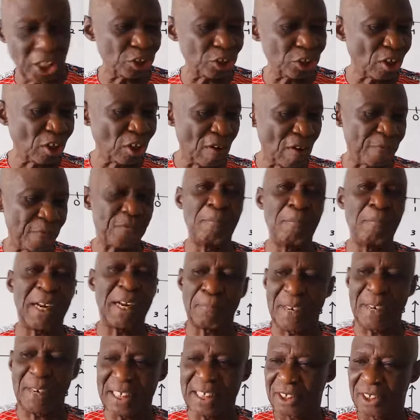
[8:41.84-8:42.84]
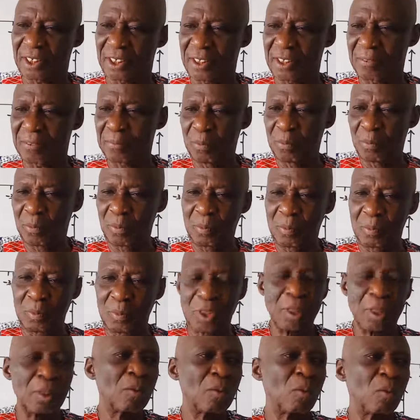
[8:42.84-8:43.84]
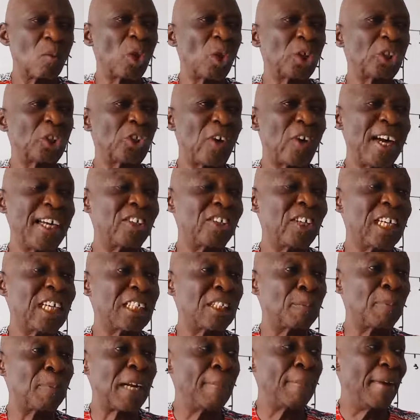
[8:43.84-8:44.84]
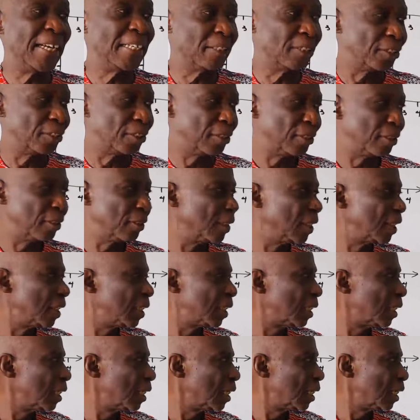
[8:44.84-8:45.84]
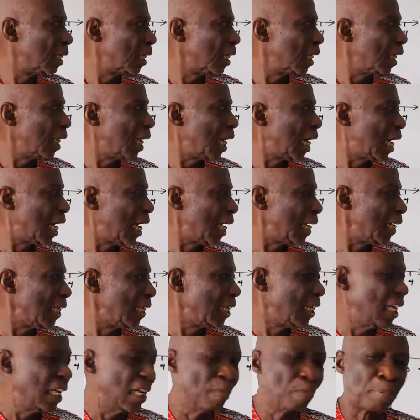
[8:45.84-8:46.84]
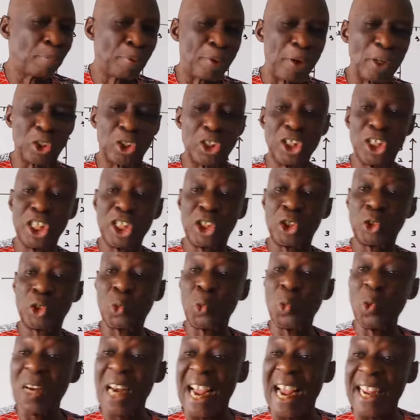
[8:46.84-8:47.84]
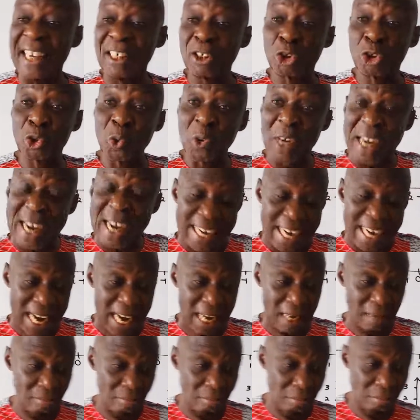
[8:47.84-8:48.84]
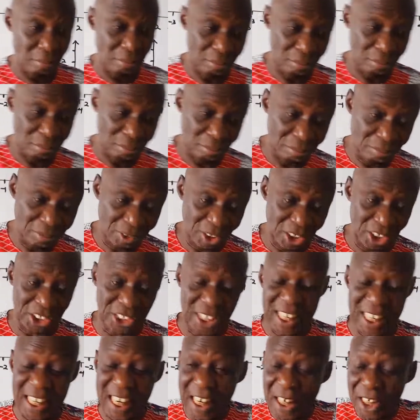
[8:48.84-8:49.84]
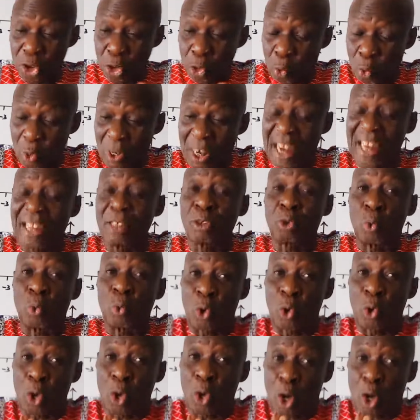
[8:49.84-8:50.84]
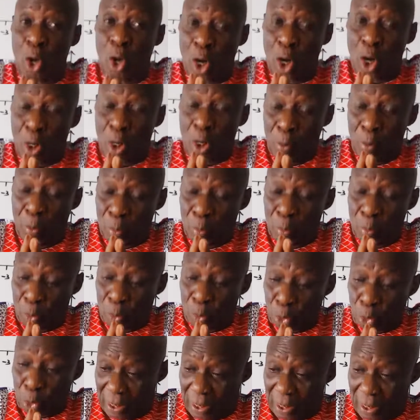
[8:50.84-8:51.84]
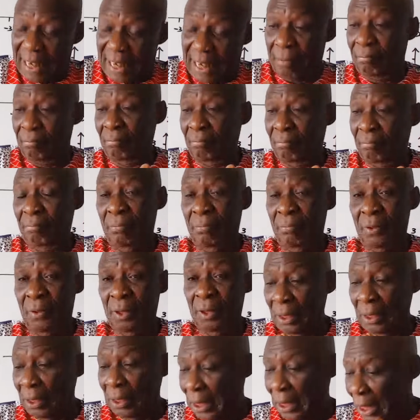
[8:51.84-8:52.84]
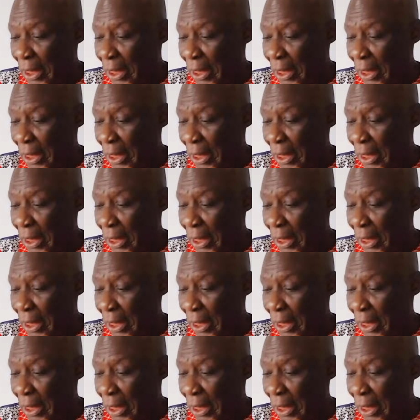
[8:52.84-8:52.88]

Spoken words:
mathematics, was trying to experiment. And he brought these 2 lines together. He said that these 2 lines will come together. So